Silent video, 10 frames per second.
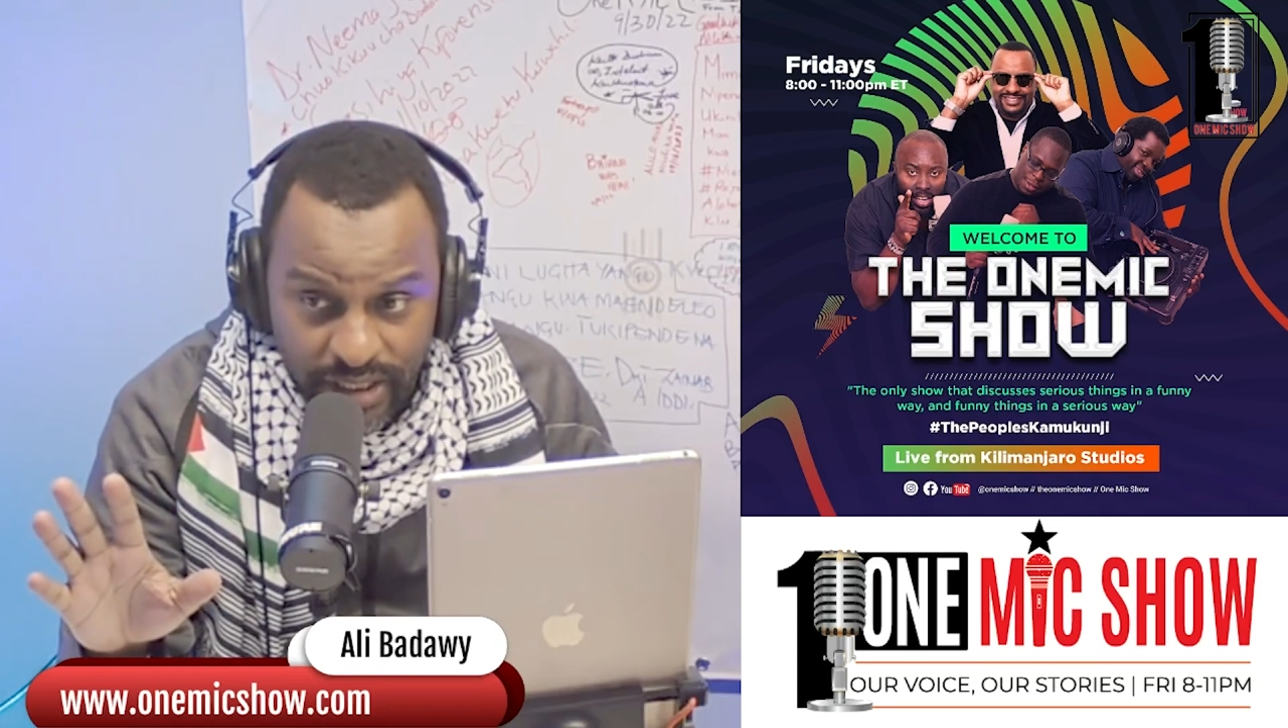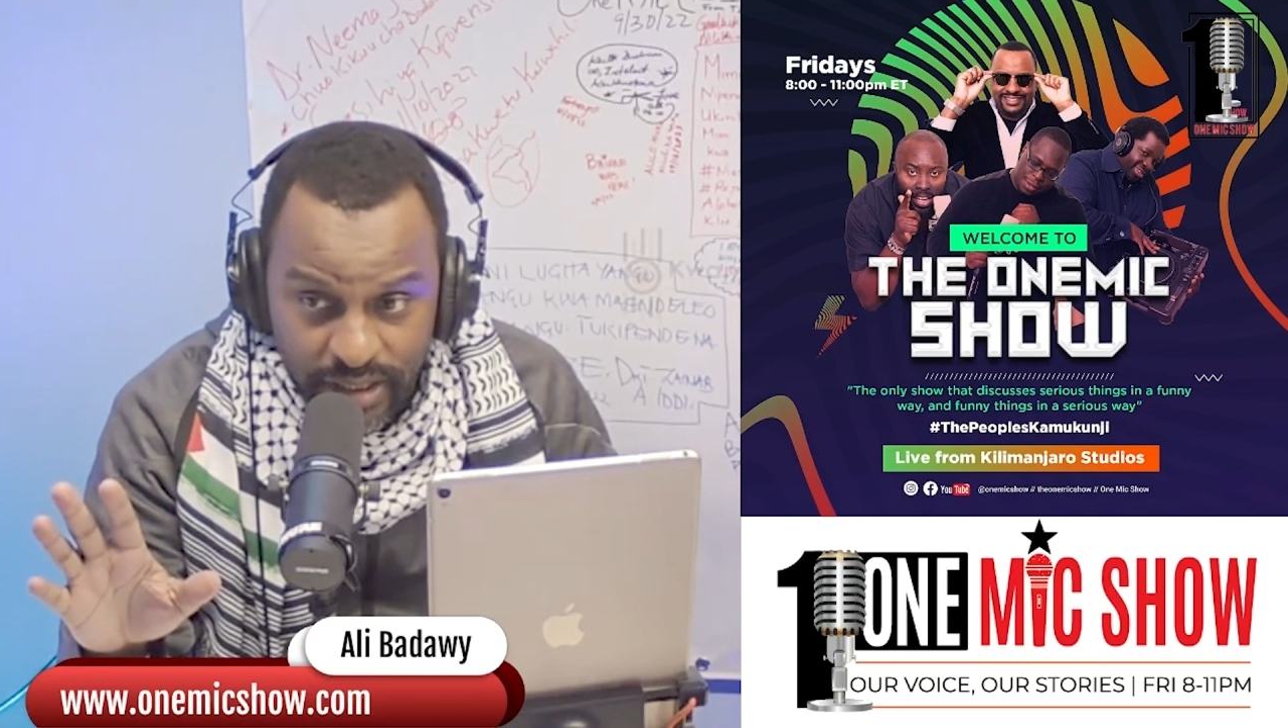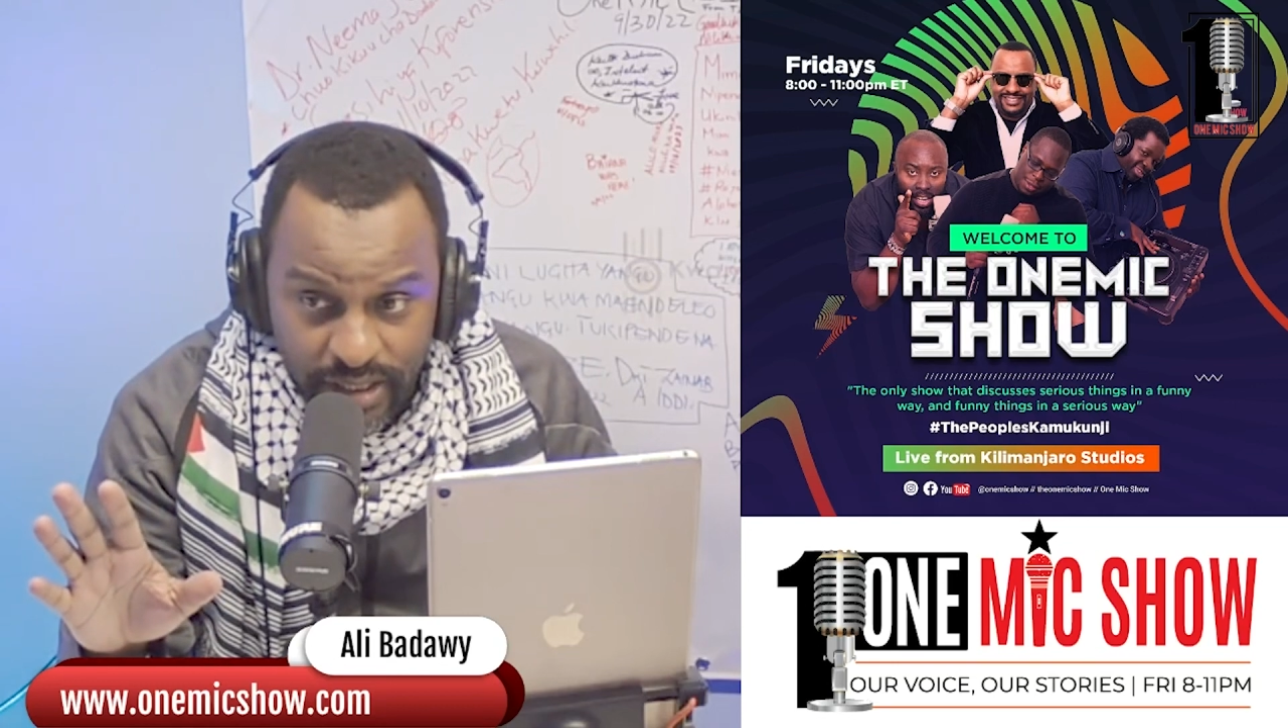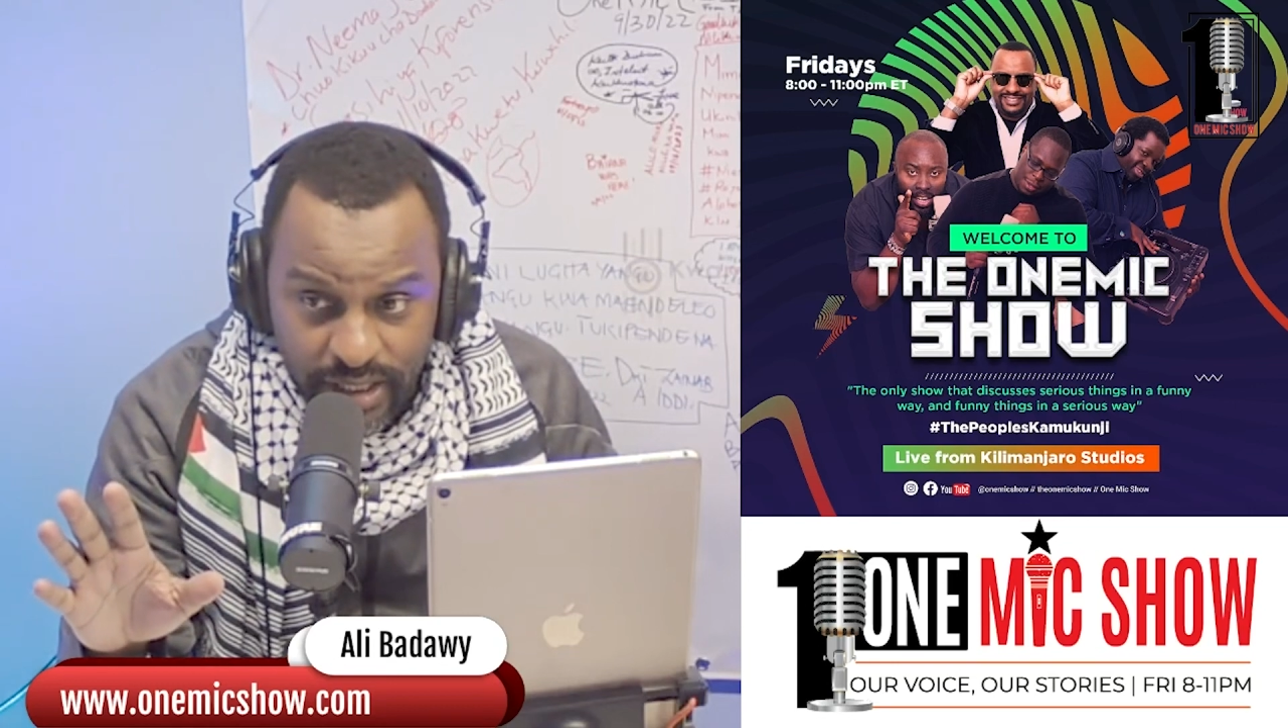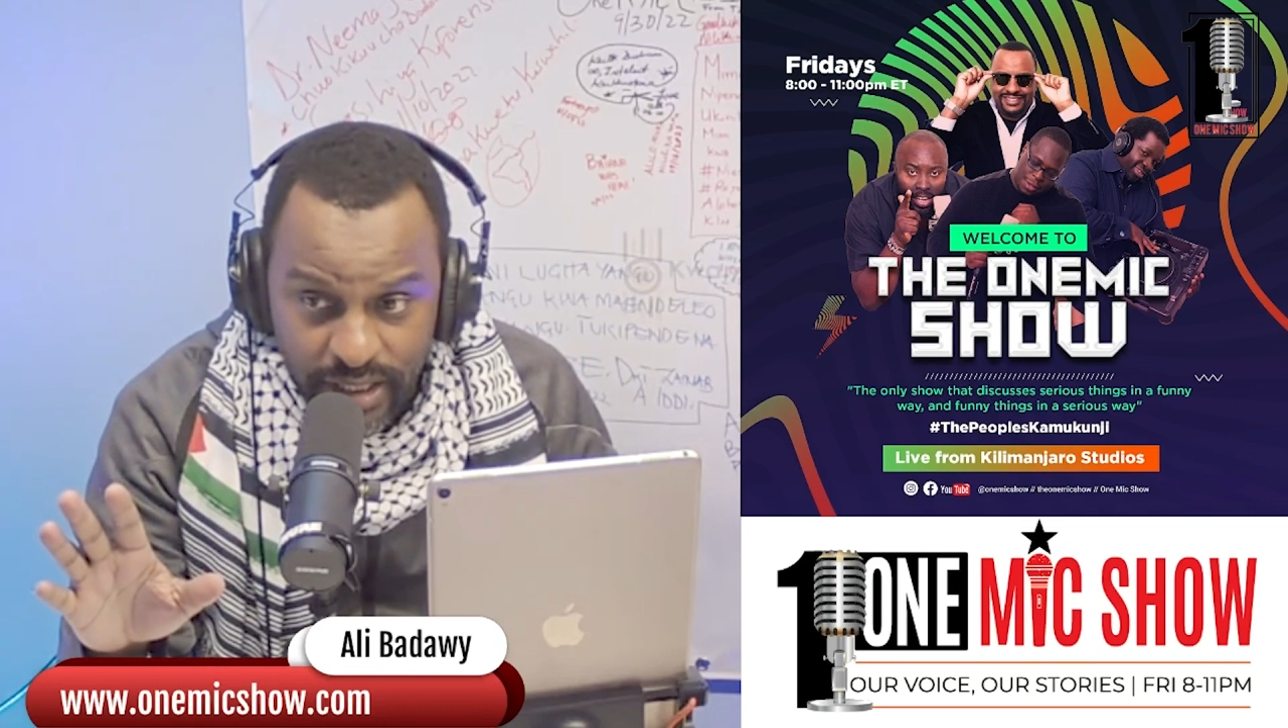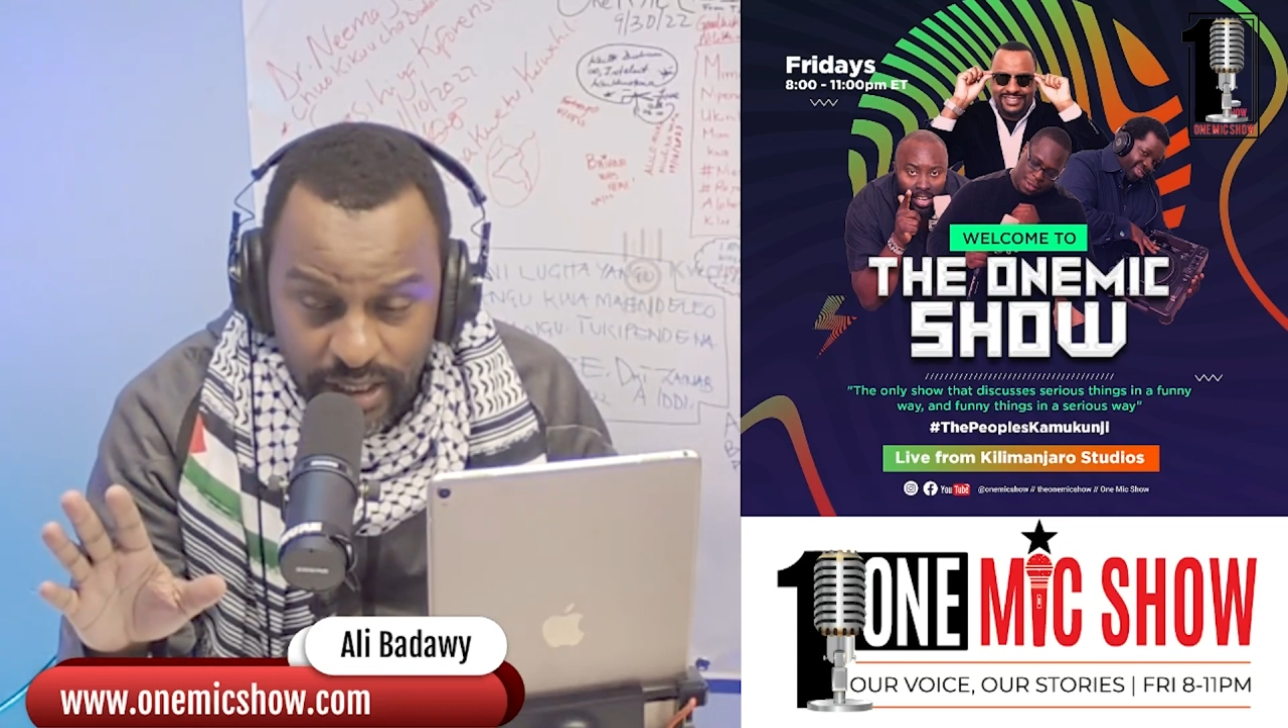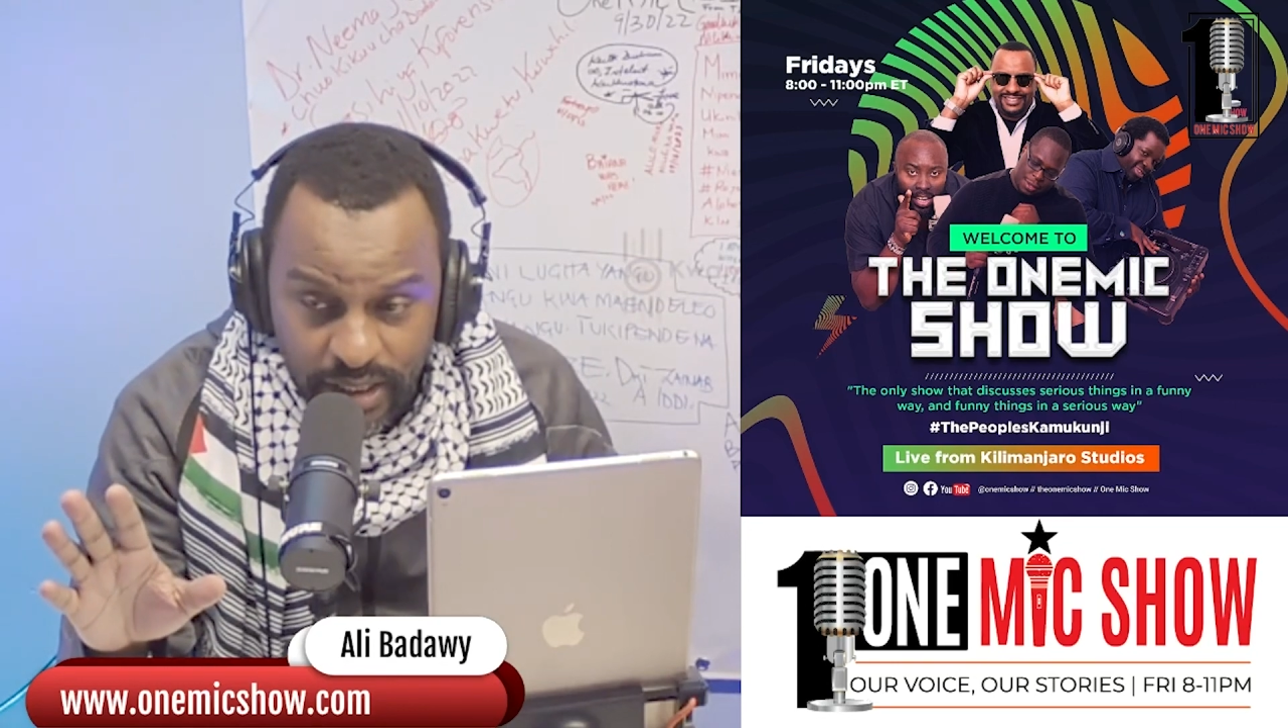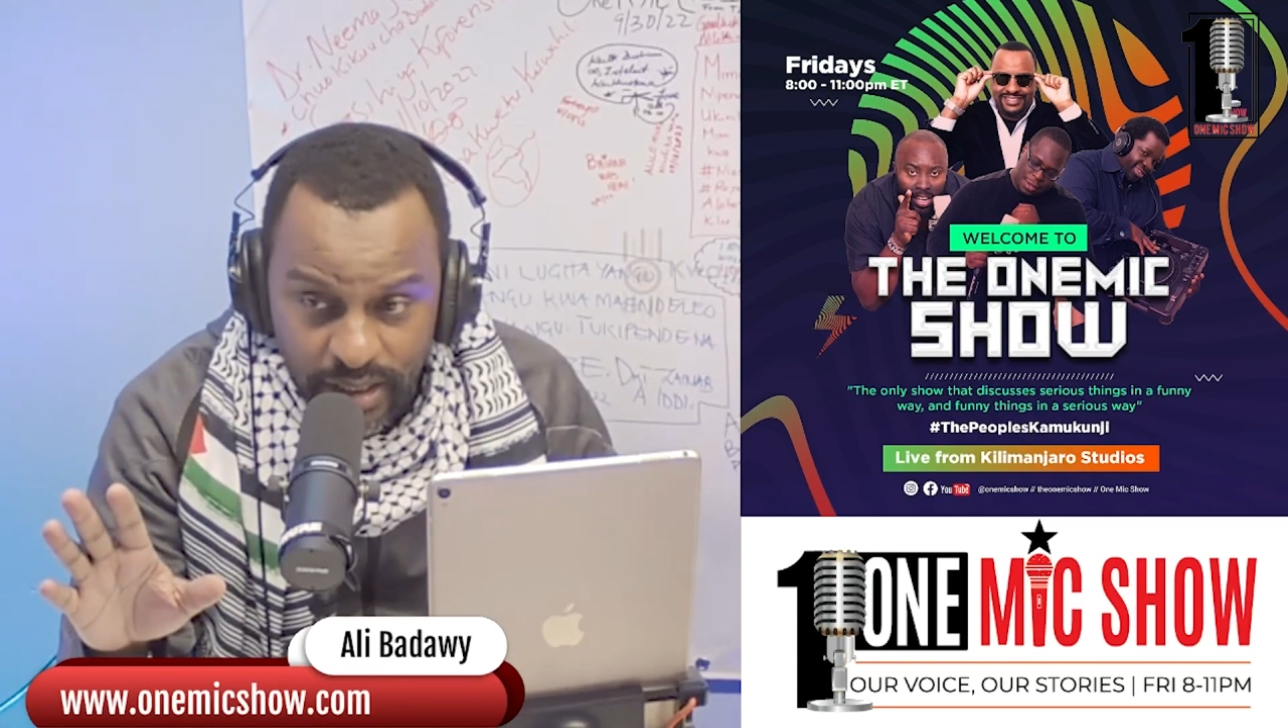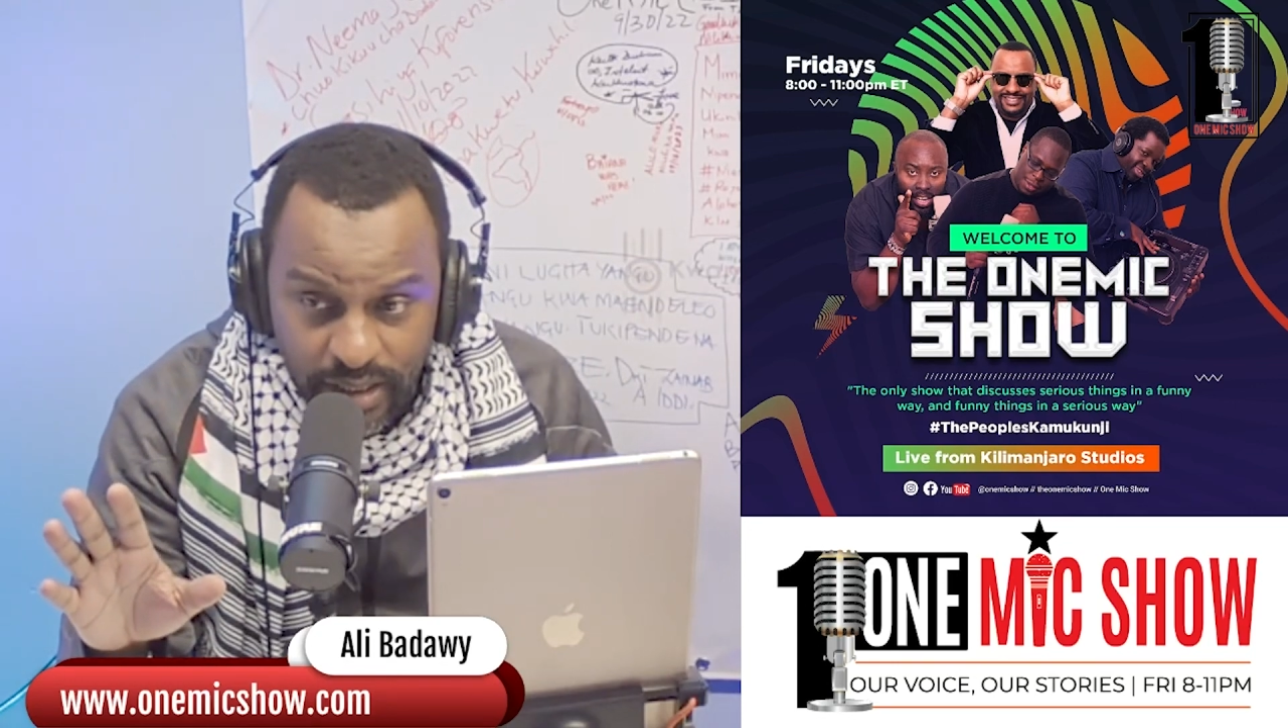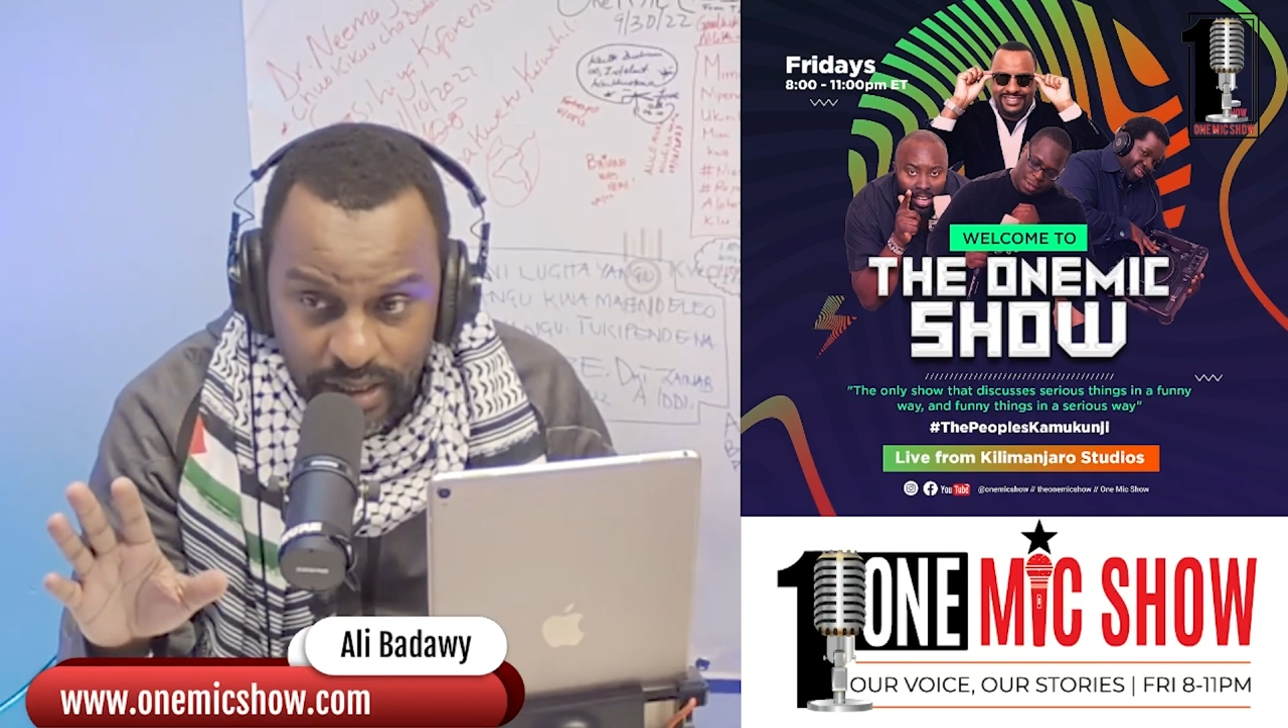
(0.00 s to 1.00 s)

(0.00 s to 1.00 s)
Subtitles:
thinking